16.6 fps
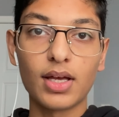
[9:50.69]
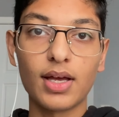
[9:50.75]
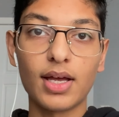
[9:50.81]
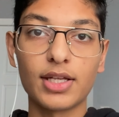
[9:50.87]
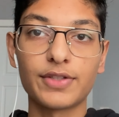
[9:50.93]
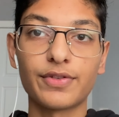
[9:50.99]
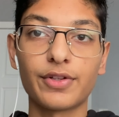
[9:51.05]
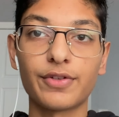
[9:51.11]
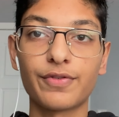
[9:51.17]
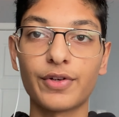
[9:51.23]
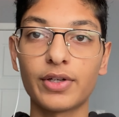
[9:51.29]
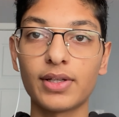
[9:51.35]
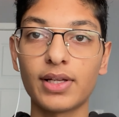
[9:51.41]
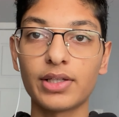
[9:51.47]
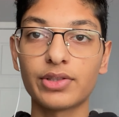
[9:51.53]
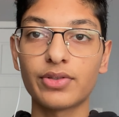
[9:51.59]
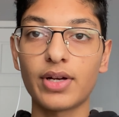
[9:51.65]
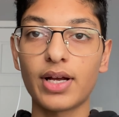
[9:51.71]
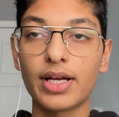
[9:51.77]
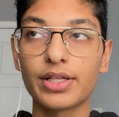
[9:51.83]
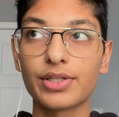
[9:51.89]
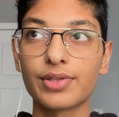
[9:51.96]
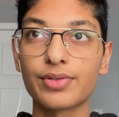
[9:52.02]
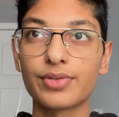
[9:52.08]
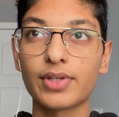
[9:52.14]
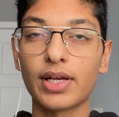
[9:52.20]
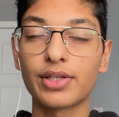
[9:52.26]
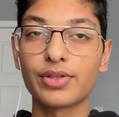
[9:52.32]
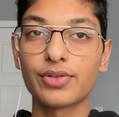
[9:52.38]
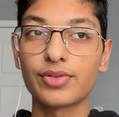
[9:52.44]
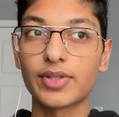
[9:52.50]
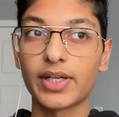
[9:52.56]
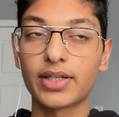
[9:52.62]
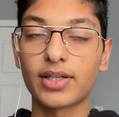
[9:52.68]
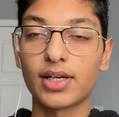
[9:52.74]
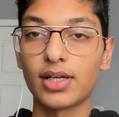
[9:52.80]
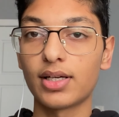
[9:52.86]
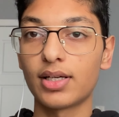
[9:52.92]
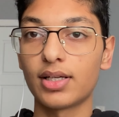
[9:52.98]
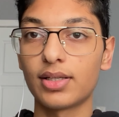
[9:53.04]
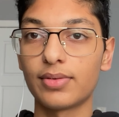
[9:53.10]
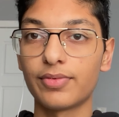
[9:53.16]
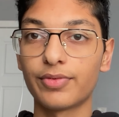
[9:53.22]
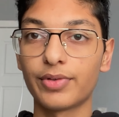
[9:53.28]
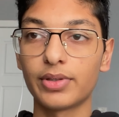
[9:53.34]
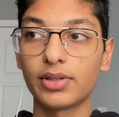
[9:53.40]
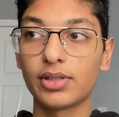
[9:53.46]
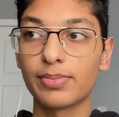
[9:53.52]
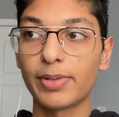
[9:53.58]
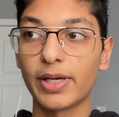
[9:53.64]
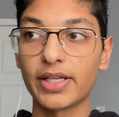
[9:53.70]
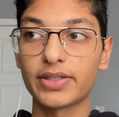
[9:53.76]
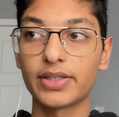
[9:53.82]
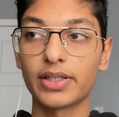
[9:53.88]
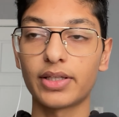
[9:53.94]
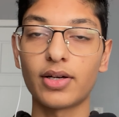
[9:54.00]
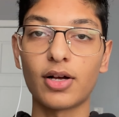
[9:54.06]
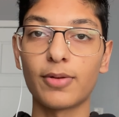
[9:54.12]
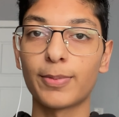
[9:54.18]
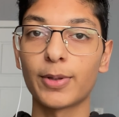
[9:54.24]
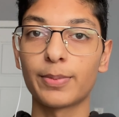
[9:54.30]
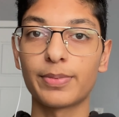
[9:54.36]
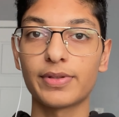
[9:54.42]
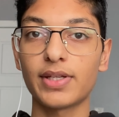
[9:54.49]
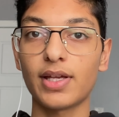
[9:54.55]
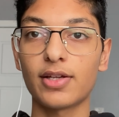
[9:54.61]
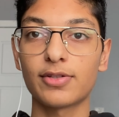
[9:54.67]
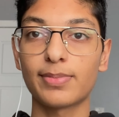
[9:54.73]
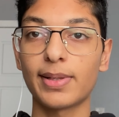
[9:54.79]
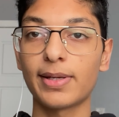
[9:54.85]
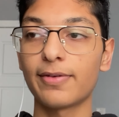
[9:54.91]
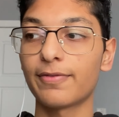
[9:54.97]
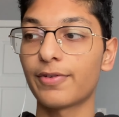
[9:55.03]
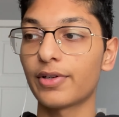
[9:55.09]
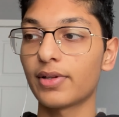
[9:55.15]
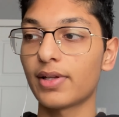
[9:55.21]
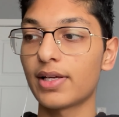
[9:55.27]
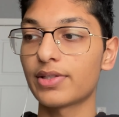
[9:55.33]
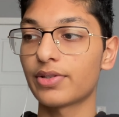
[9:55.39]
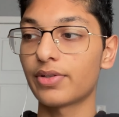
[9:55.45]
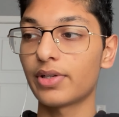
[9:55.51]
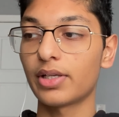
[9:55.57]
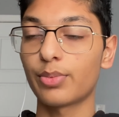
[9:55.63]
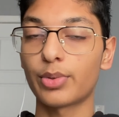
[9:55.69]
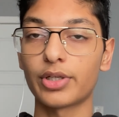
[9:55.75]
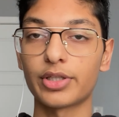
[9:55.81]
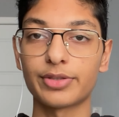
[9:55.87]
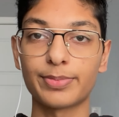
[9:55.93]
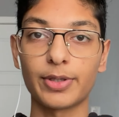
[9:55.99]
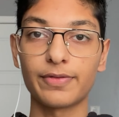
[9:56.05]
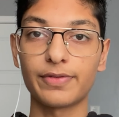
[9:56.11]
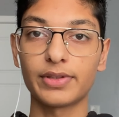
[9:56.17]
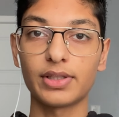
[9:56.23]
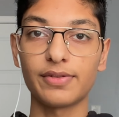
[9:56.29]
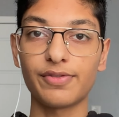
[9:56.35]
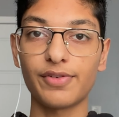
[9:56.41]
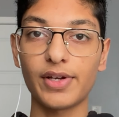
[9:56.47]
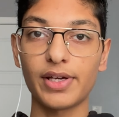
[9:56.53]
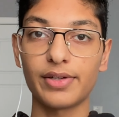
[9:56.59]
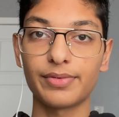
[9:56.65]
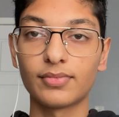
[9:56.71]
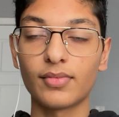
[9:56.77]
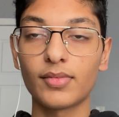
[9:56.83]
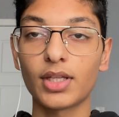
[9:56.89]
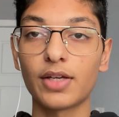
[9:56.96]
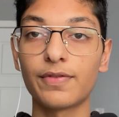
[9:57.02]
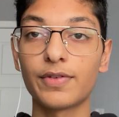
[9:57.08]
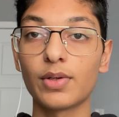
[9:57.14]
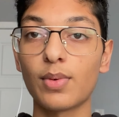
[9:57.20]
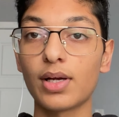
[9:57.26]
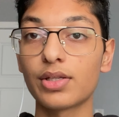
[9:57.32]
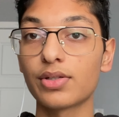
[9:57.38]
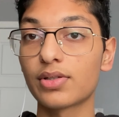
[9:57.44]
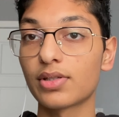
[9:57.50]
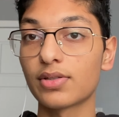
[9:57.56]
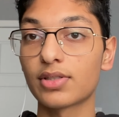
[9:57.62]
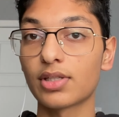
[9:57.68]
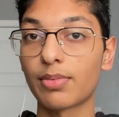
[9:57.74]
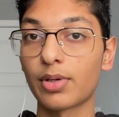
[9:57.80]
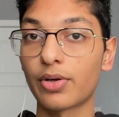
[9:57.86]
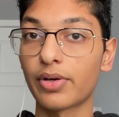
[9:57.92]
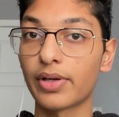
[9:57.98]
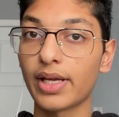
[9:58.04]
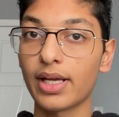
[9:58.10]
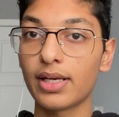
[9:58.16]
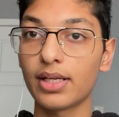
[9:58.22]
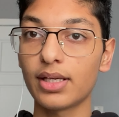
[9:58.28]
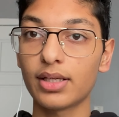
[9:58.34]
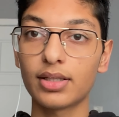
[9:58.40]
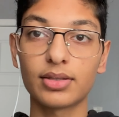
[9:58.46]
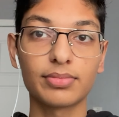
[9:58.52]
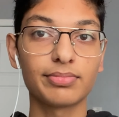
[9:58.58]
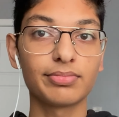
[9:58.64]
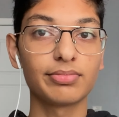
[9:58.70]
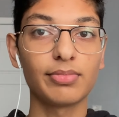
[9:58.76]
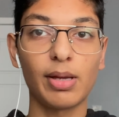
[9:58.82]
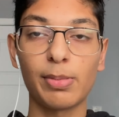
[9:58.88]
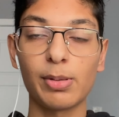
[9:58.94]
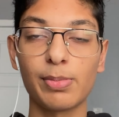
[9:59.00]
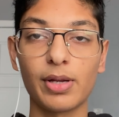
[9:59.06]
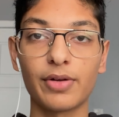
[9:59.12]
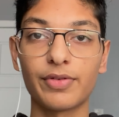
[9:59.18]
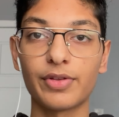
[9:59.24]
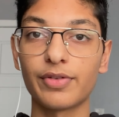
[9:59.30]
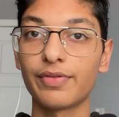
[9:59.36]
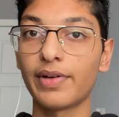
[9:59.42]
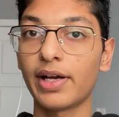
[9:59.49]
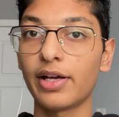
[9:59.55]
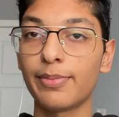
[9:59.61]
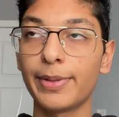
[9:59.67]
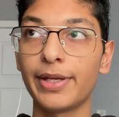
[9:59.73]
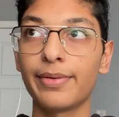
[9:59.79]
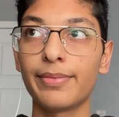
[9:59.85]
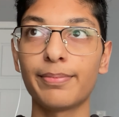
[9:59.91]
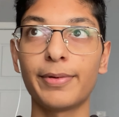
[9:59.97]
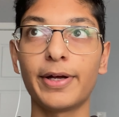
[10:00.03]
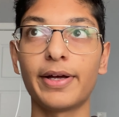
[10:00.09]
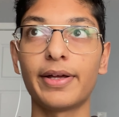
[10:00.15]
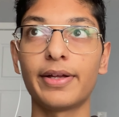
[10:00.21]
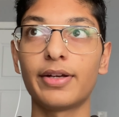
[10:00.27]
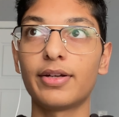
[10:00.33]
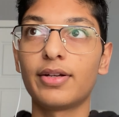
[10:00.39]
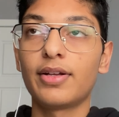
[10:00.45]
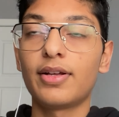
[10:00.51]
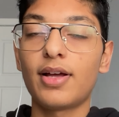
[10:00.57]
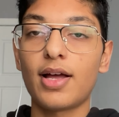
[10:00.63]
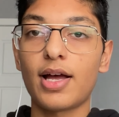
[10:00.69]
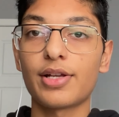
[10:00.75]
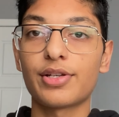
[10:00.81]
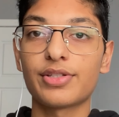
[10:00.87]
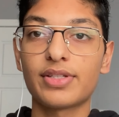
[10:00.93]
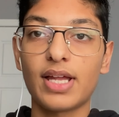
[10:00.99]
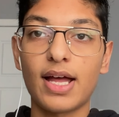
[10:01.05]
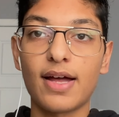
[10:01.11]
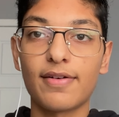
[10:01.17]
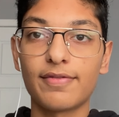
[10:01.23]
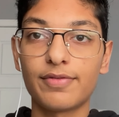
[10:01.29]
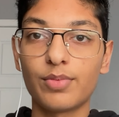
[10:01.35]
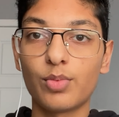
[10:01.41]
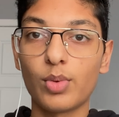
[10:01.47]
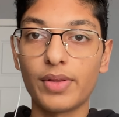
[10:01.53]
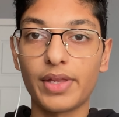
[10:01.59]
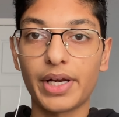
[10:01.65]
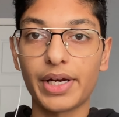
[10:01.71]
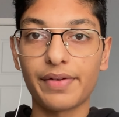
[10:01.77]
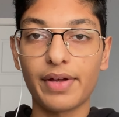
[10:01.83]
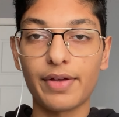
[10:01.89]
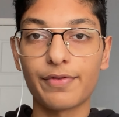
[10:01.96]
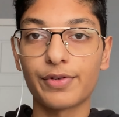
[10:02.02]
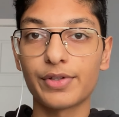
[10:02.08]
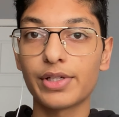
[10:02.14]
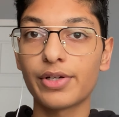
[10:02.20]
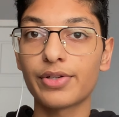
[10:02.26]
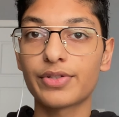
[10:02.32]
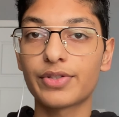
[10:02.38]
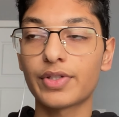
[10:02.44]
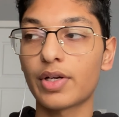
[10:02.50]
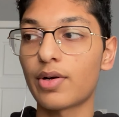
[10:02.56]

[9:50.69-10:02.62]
As for the fertilizer I use like a really basic all-purpose houseplant fertilizer, and it works perfectly fine. If you want, you can use something organic. It might be better for the environment, but I just have one that I've had for years, so